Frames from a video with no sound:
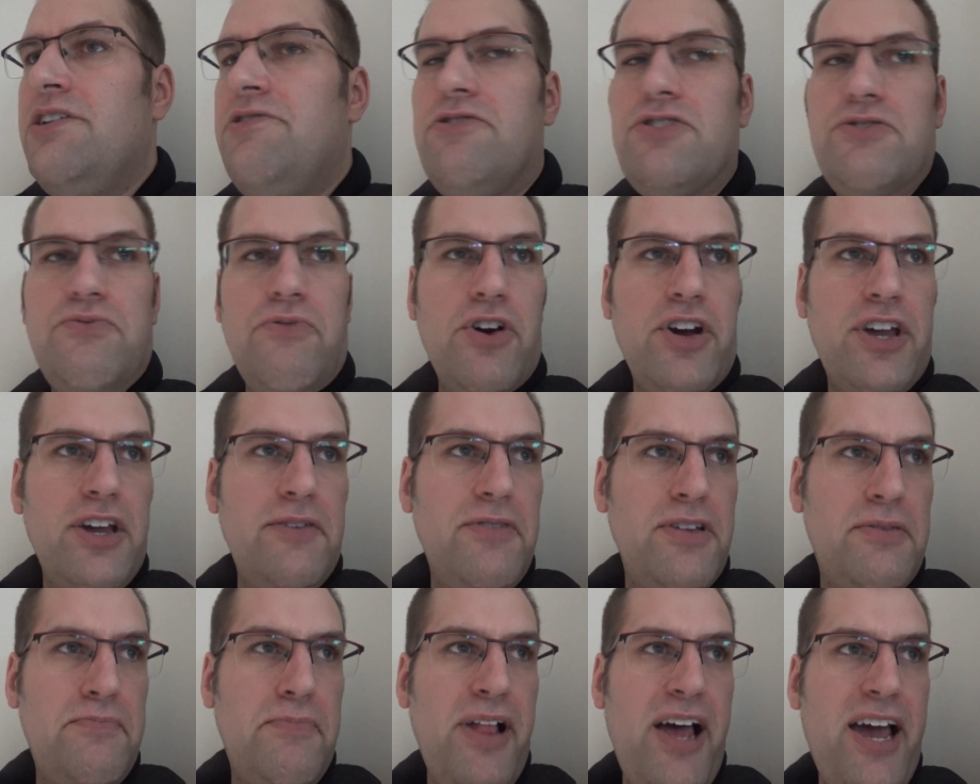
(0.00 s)
was working
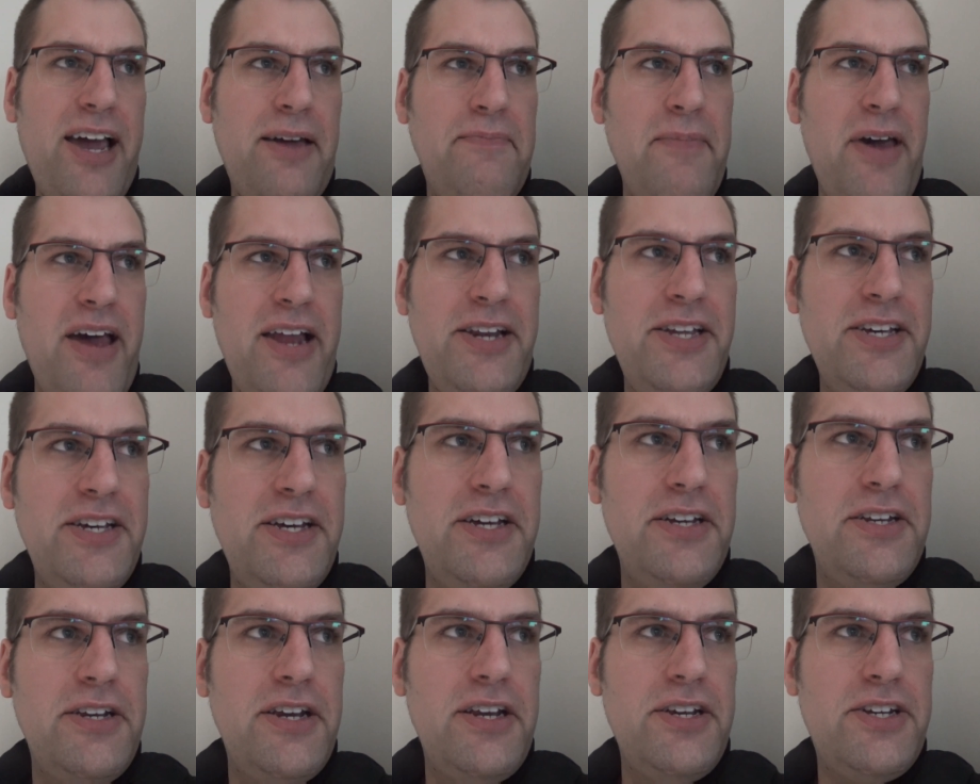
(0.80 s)
with Black Manta,
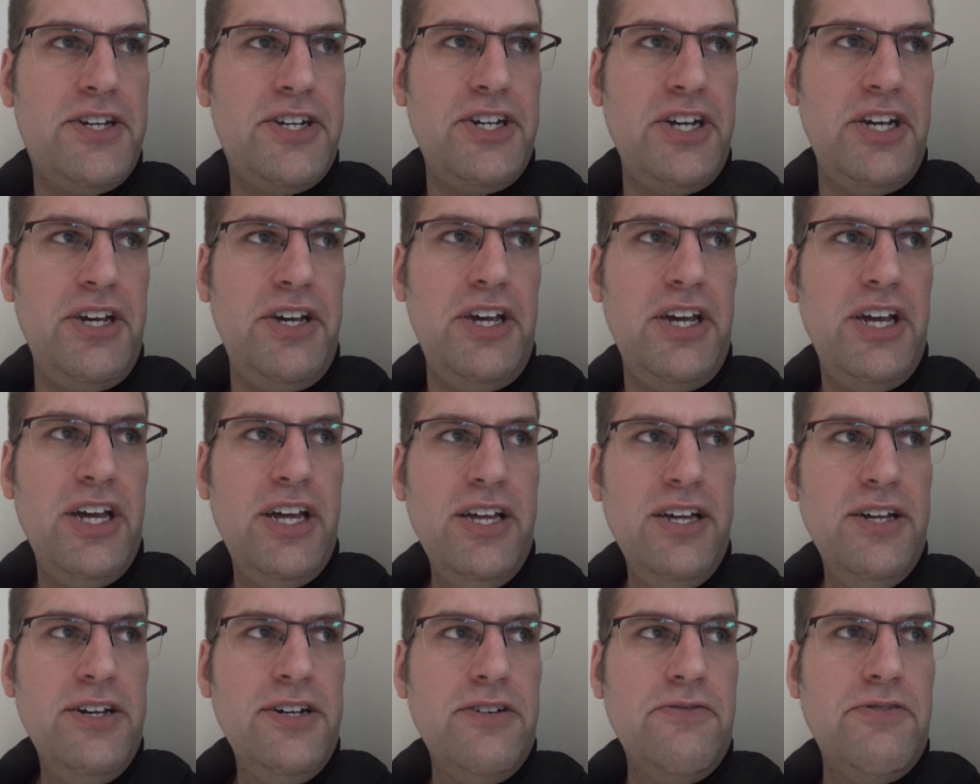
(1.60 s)
and
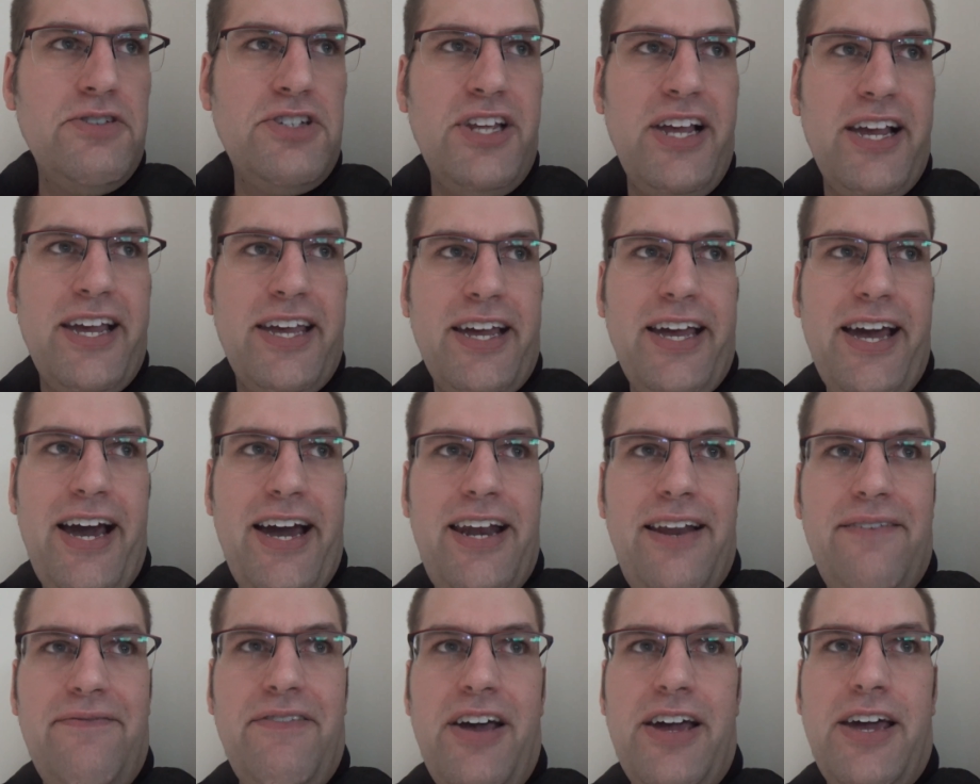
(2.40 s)
she was like a
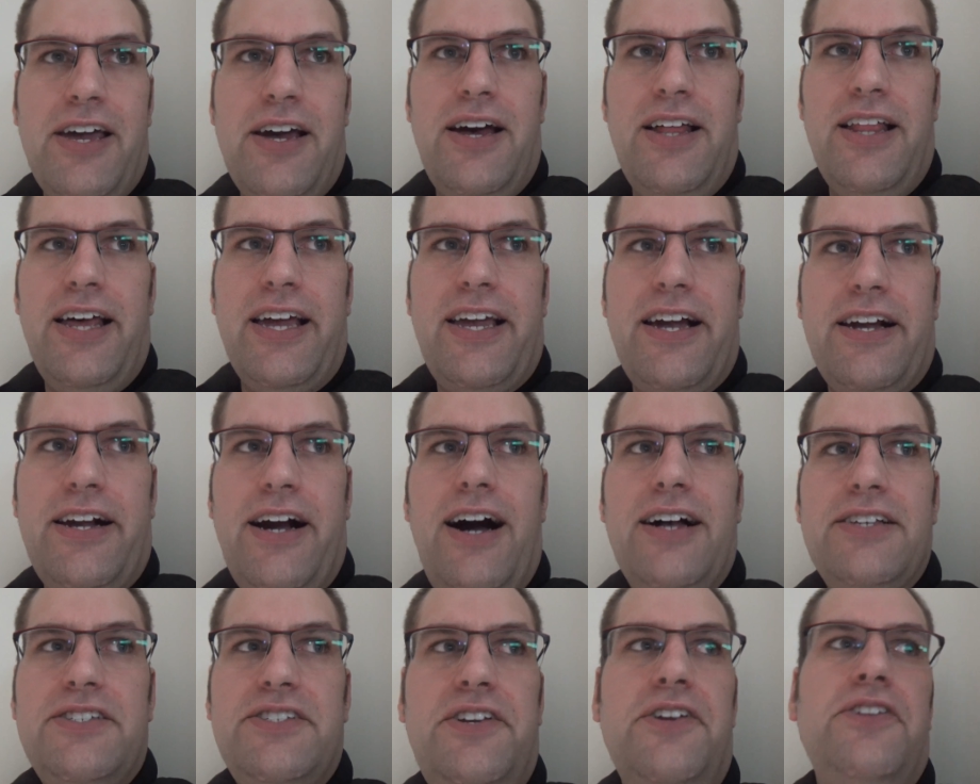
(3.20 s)
kind of like a
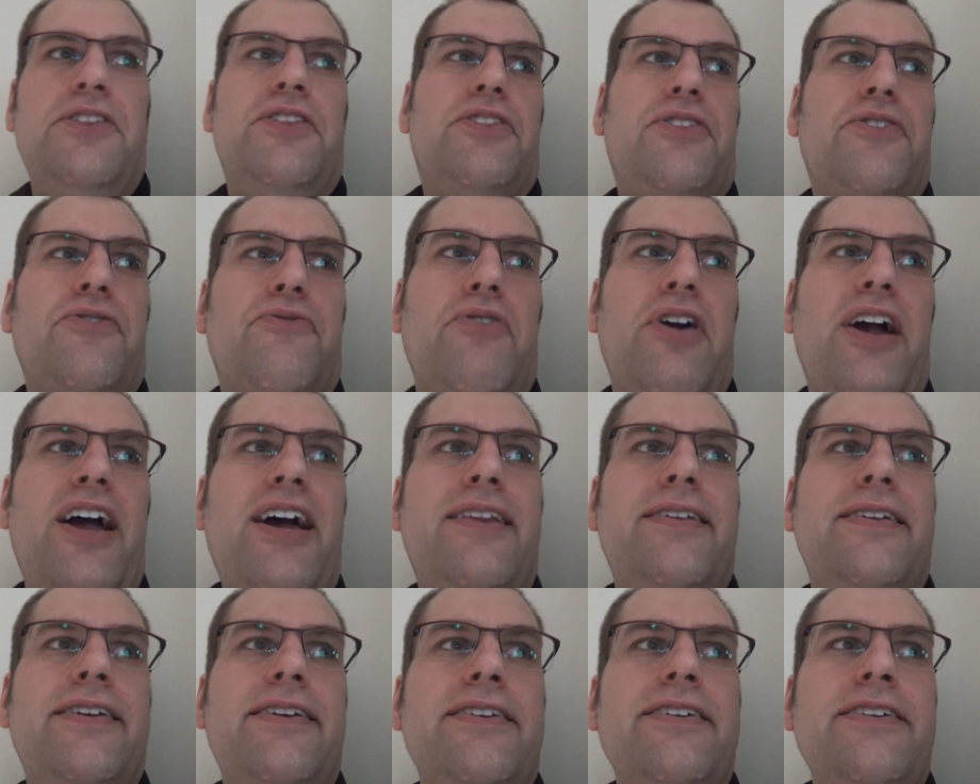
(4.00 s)
constant
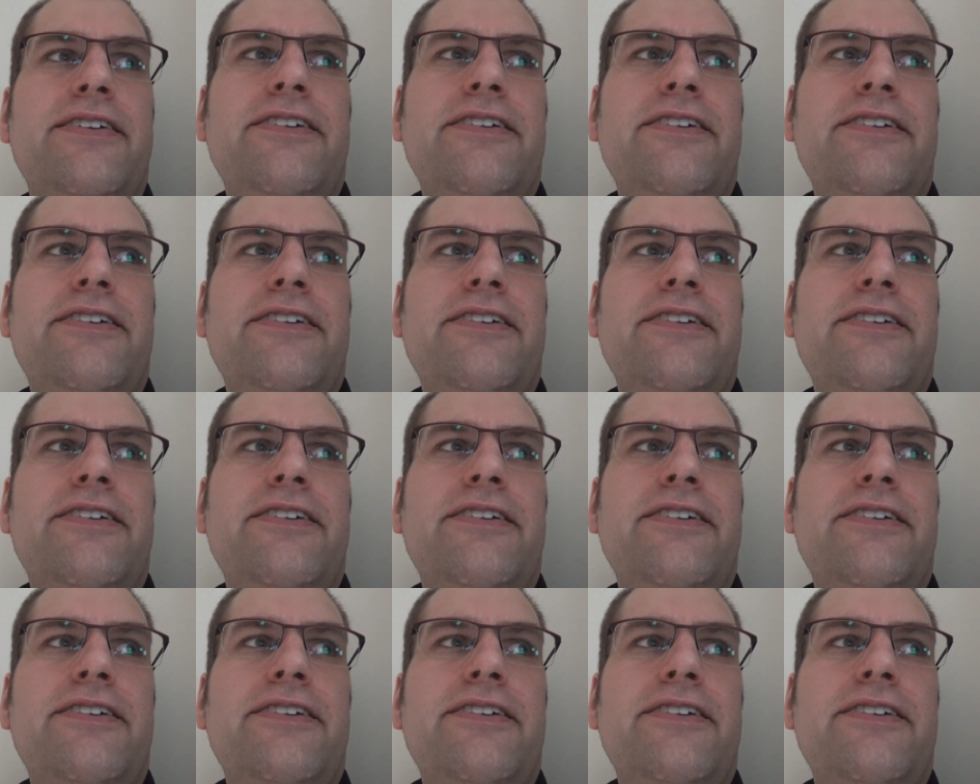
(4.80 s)
threat.